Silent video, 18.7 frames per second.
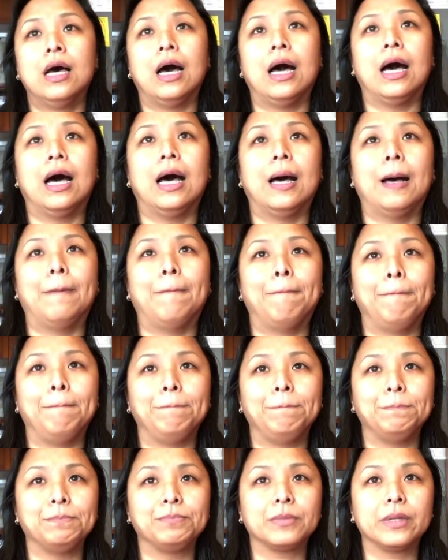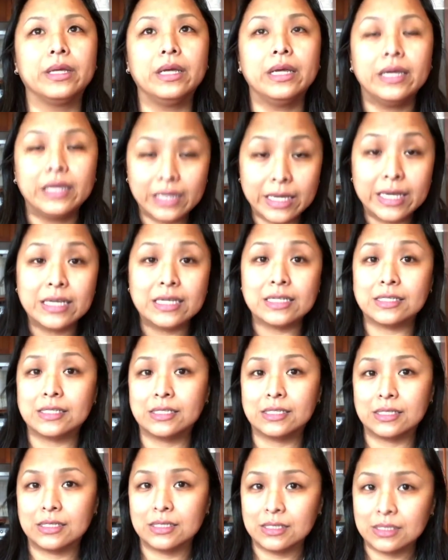It
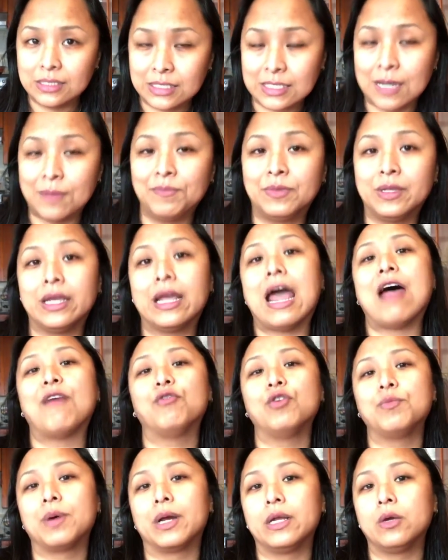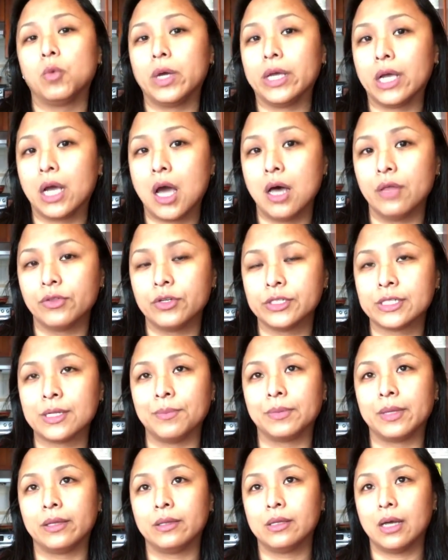is something everybody will encounter
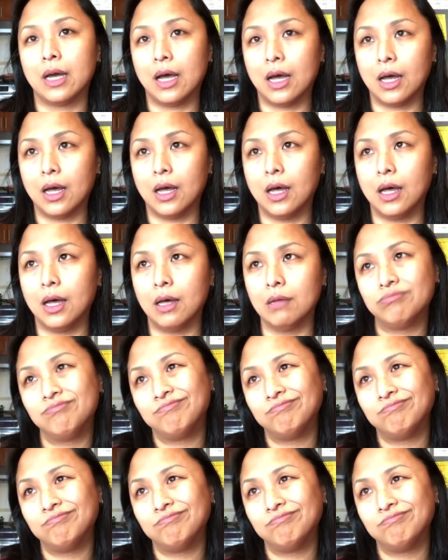sometime